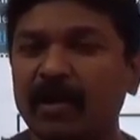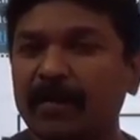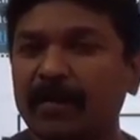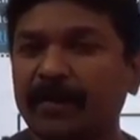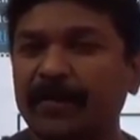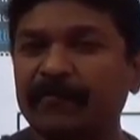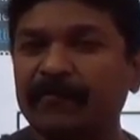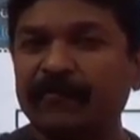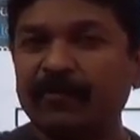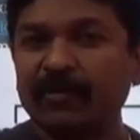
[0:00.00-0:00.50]

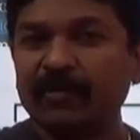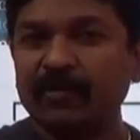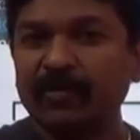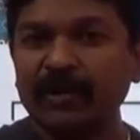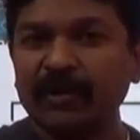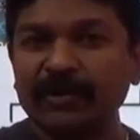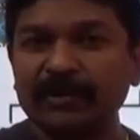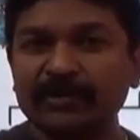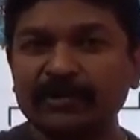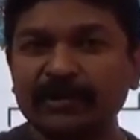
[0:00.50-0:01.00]
Before
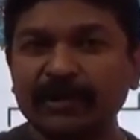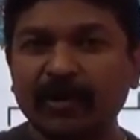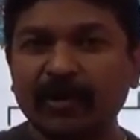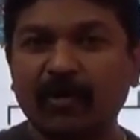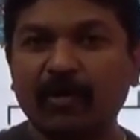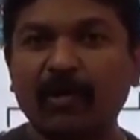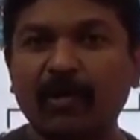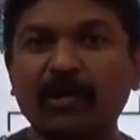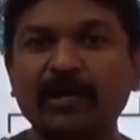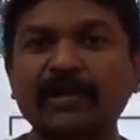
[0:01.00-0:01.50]
going to see
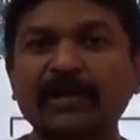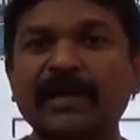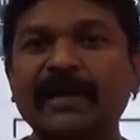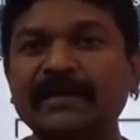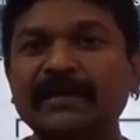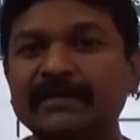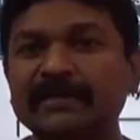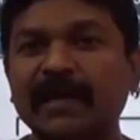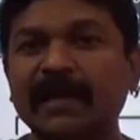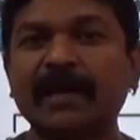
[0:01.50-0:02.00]
all the
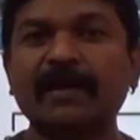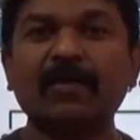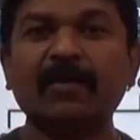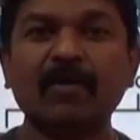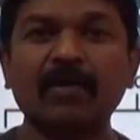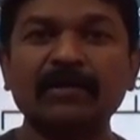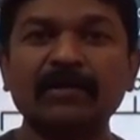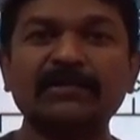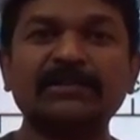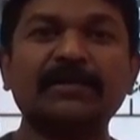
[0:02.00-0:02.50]
entire
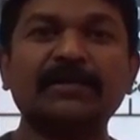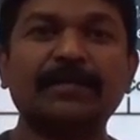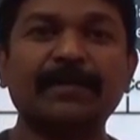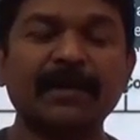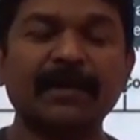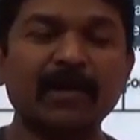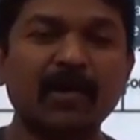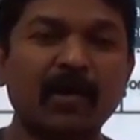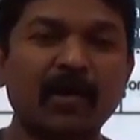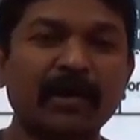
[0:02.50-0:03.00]
concept
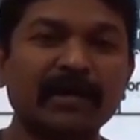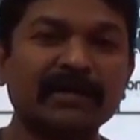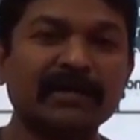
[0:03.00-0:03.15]
regarding the